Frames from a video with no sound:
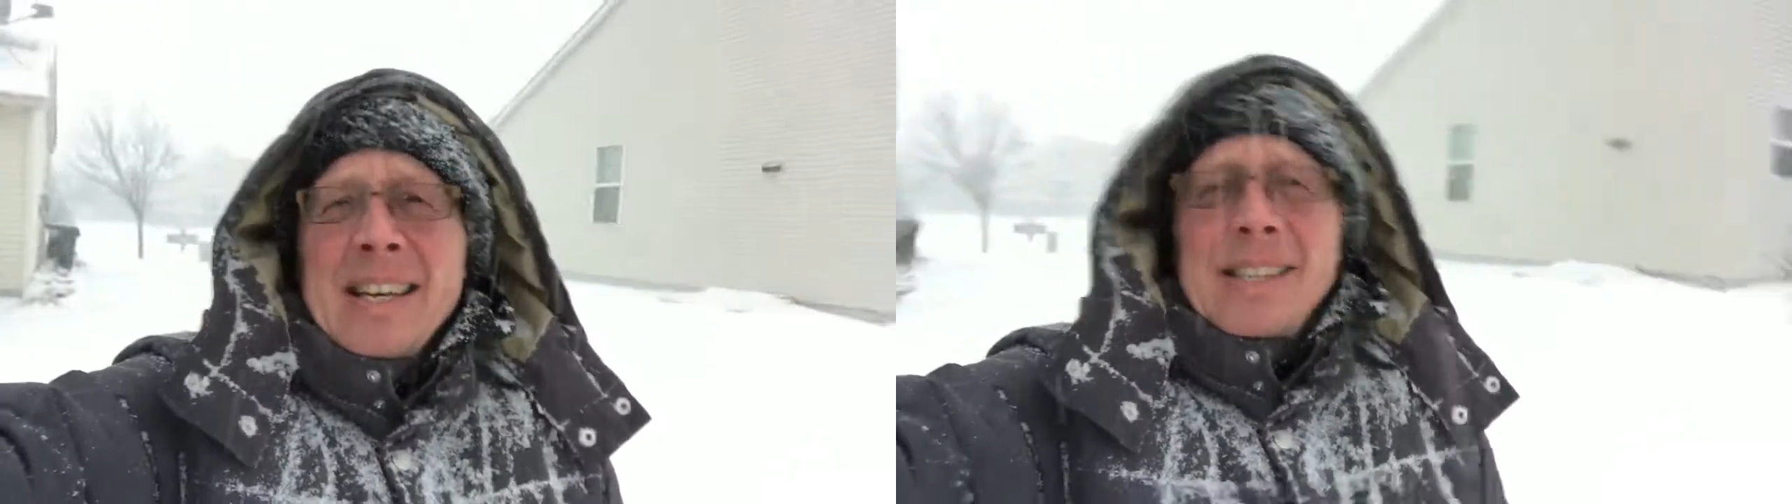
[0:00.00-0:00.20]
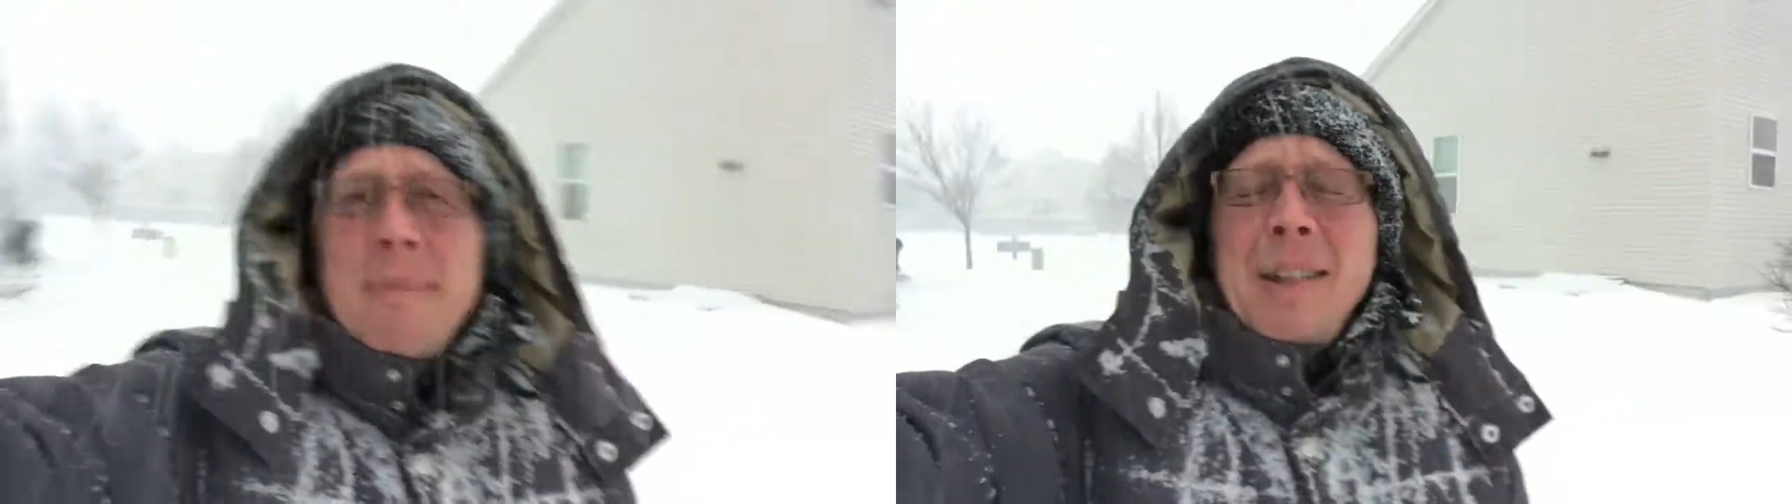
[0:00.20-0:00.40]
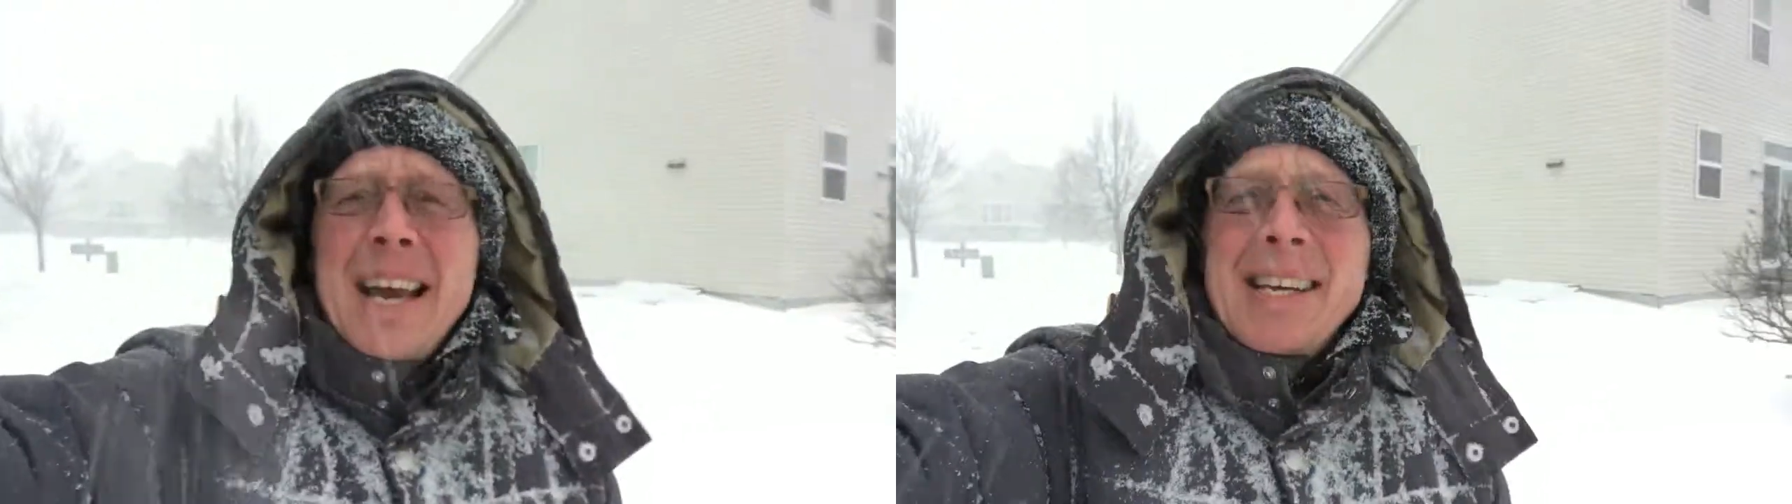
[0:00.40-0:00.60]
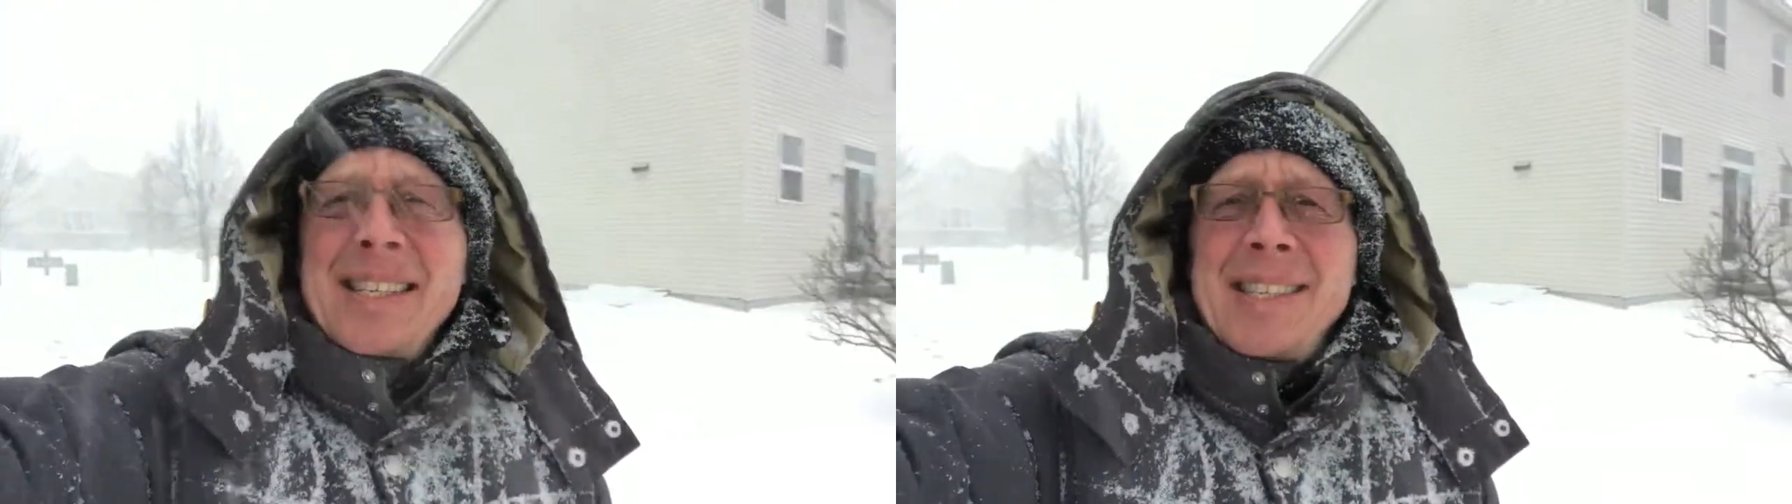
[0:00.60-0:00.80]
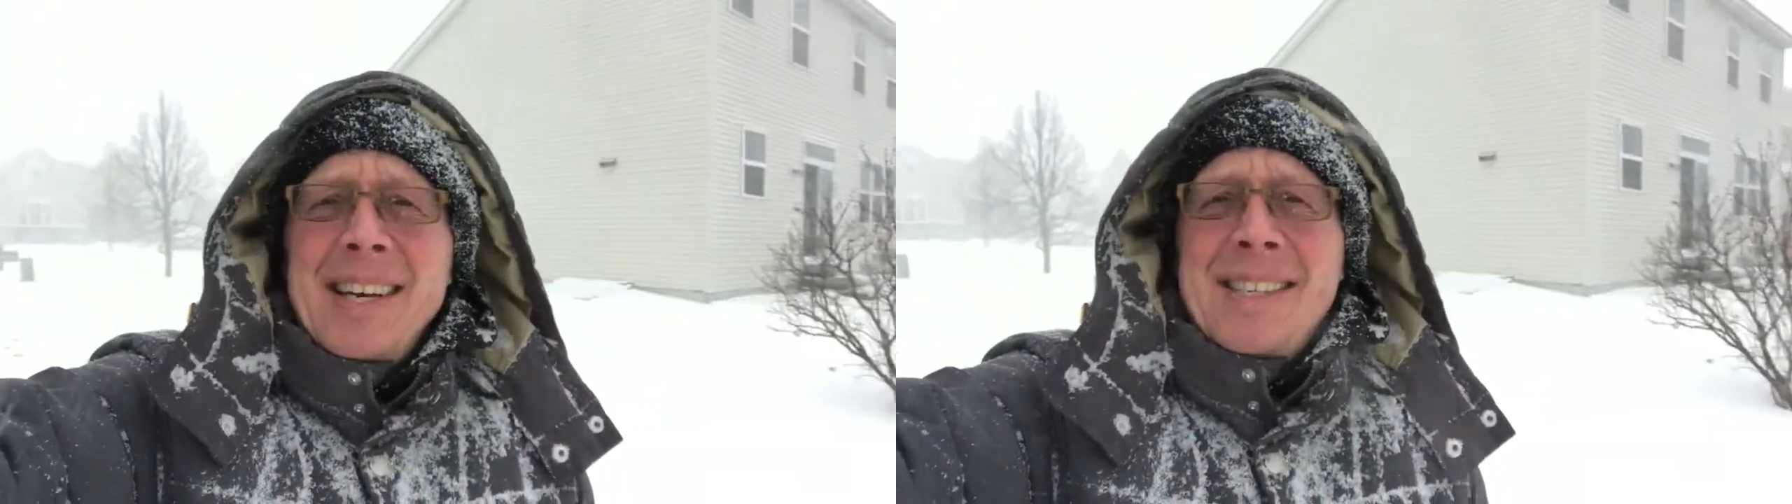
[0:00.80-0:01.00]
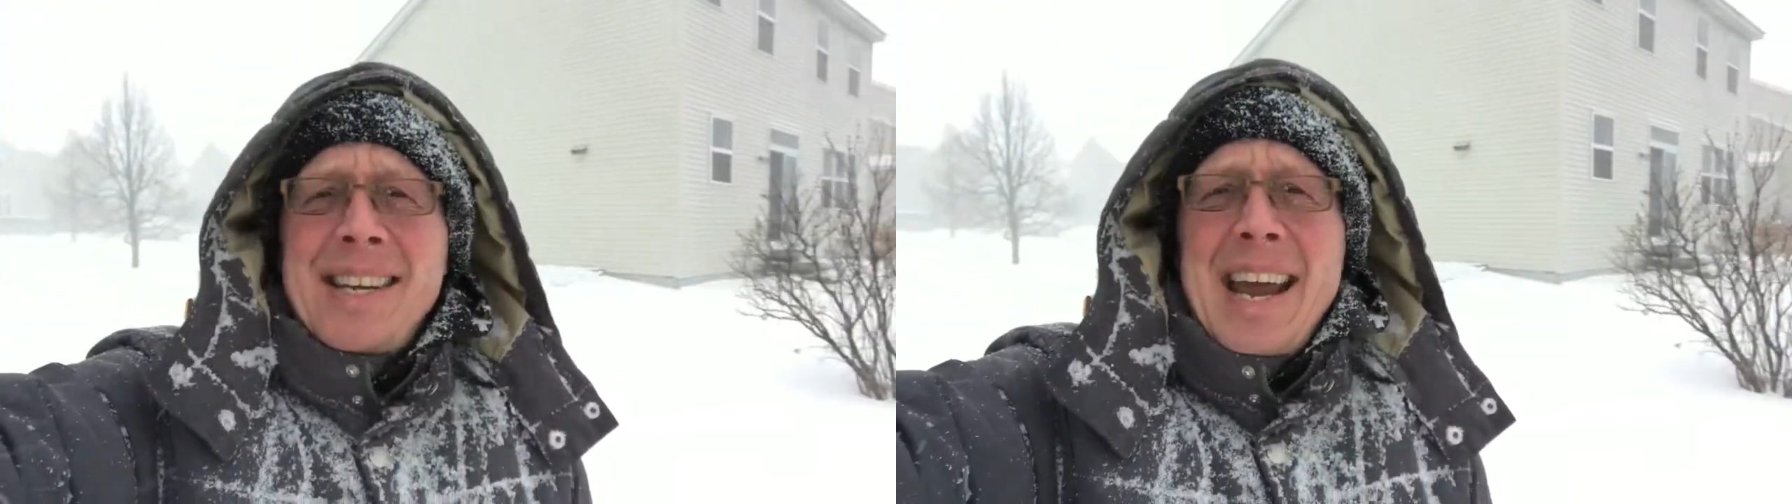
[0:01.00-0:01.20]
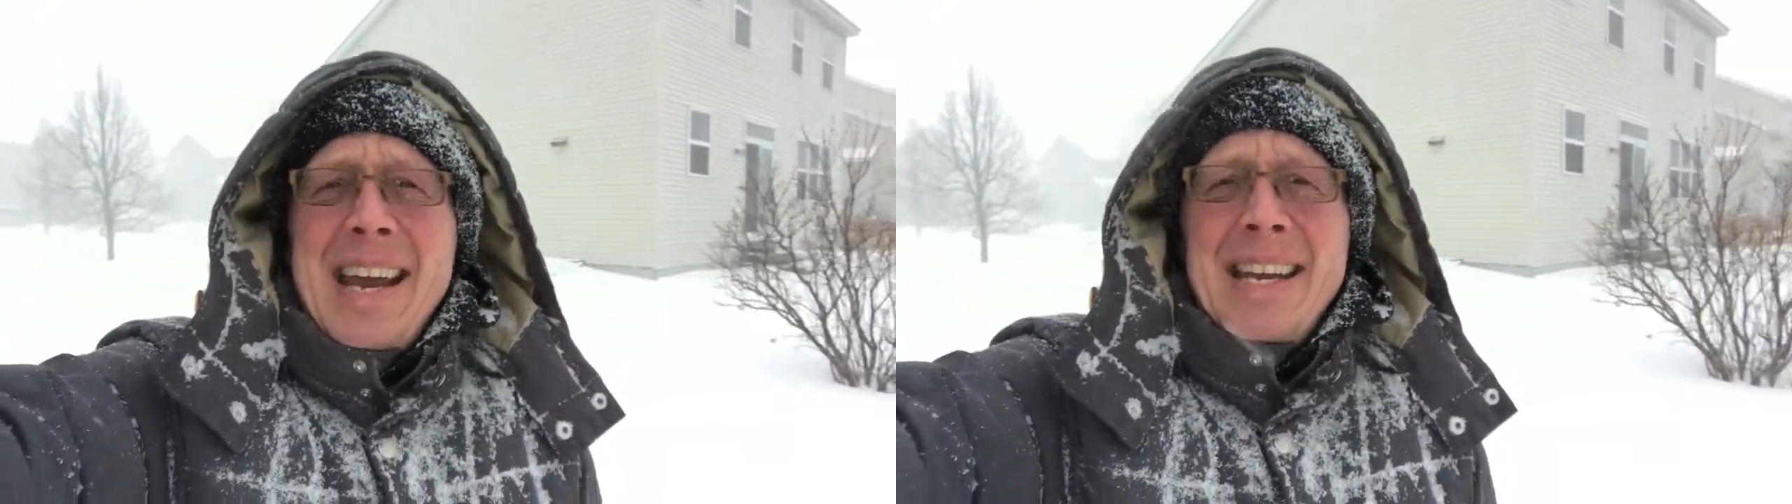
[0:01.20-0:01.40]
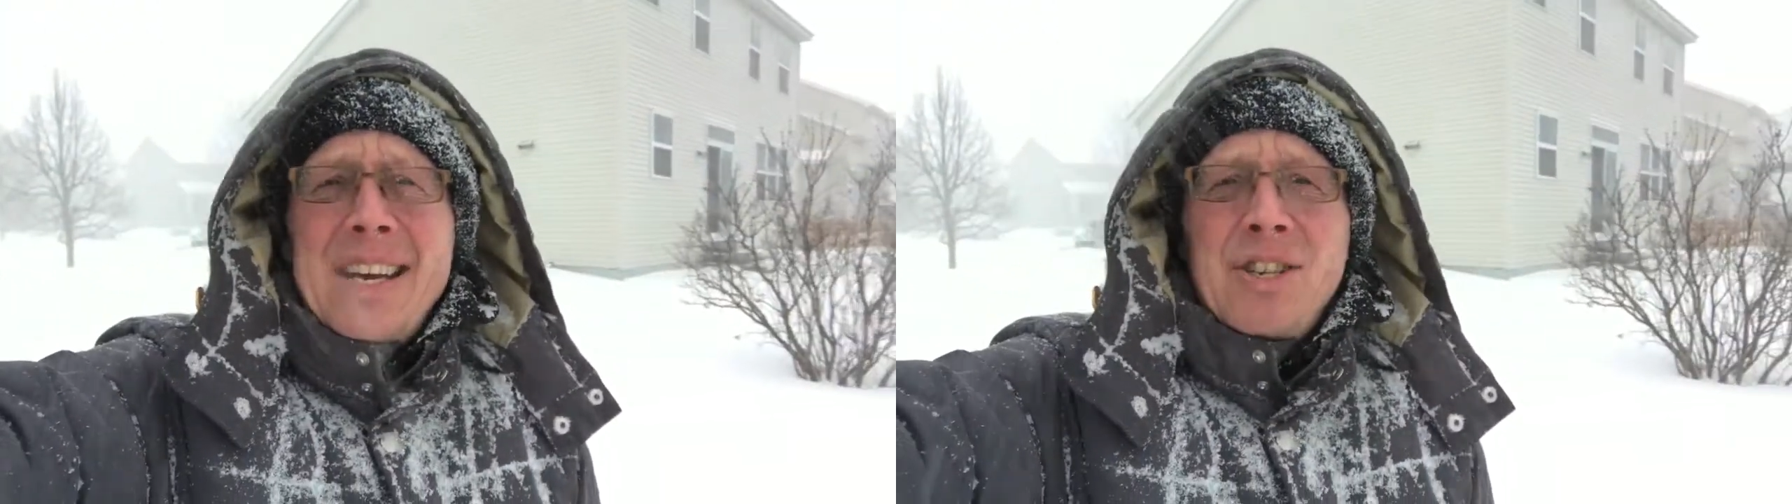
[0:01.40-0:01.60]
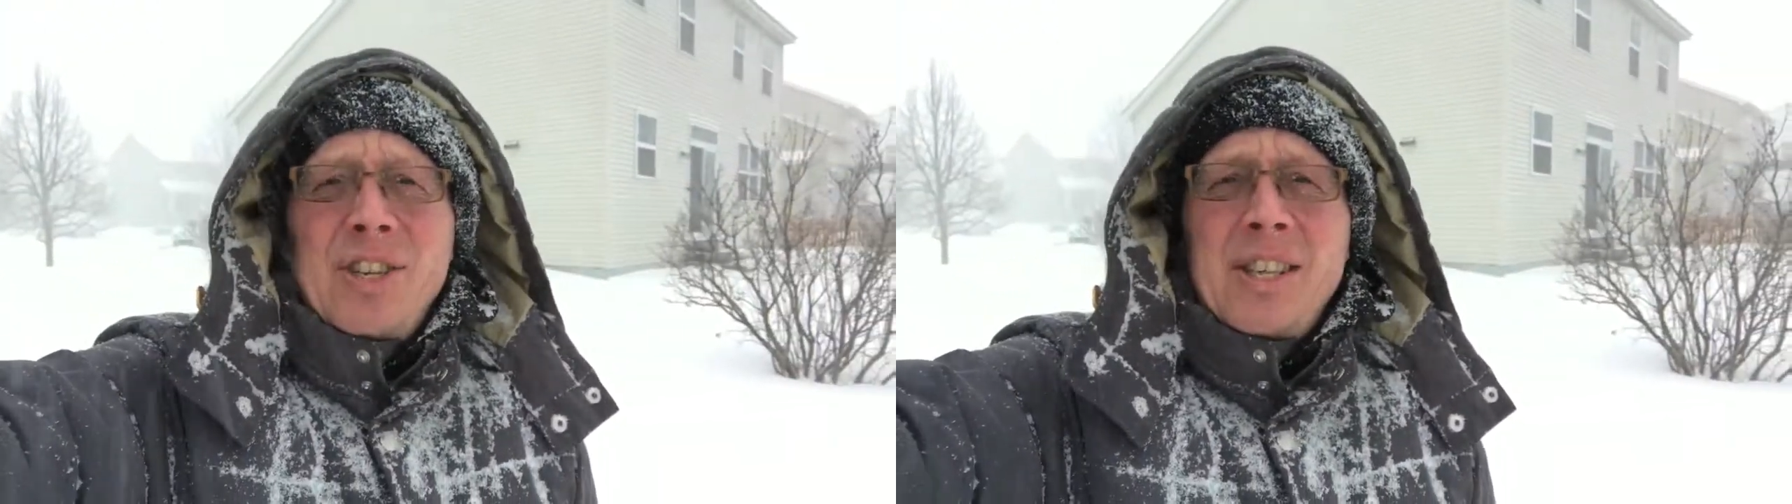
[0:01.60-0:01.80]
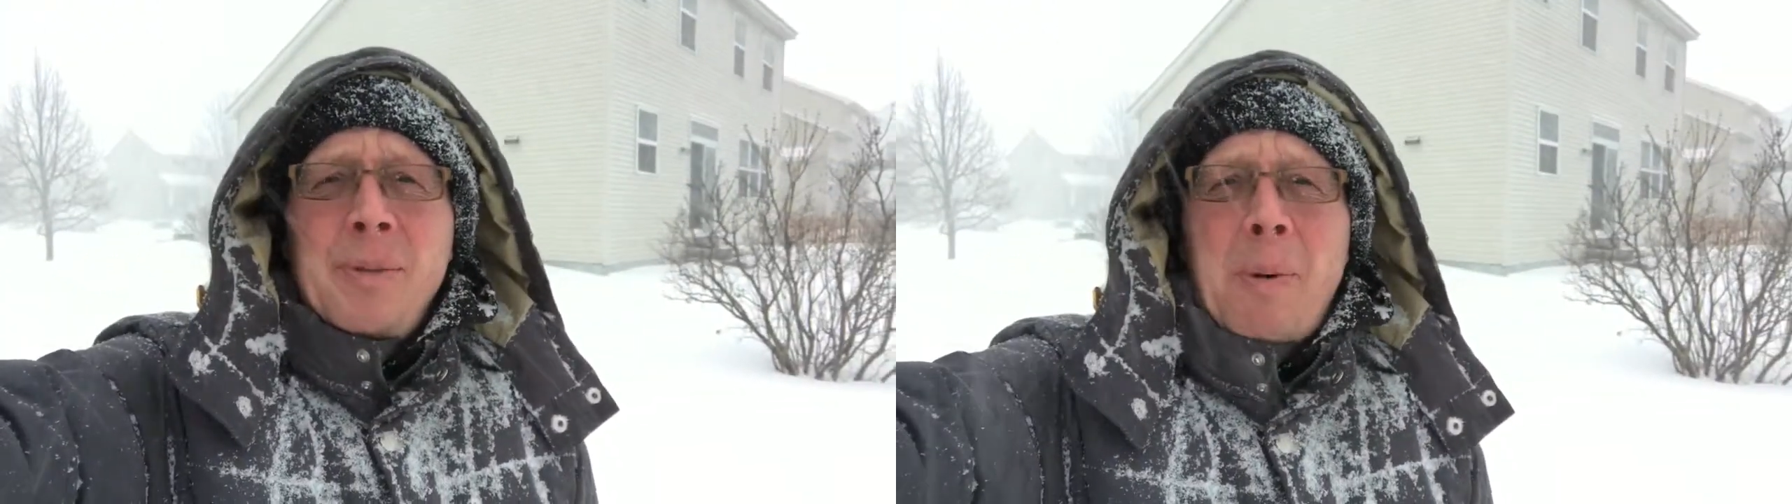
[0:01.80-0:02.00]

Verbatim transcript: something like six to eight inches,